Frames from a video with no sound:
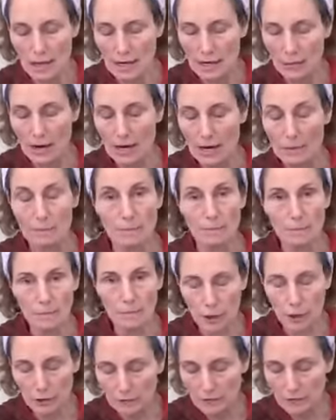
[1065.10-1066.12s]
Anyway,
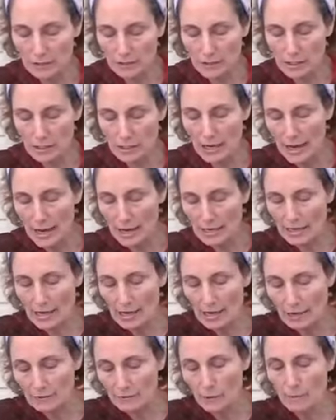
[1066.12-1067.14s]
perfect
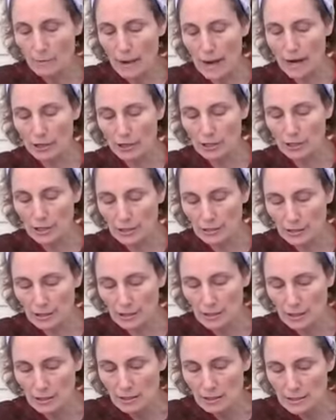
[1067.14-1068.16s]
candidate for barreling.
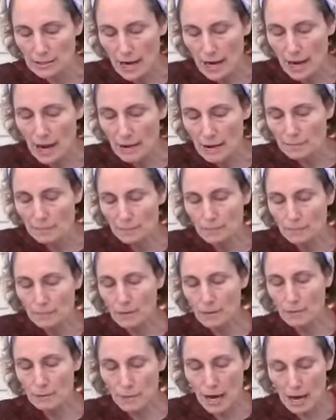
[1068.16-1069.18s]
Top,
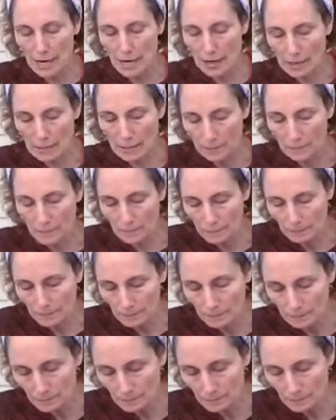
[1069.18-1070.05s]
bottom.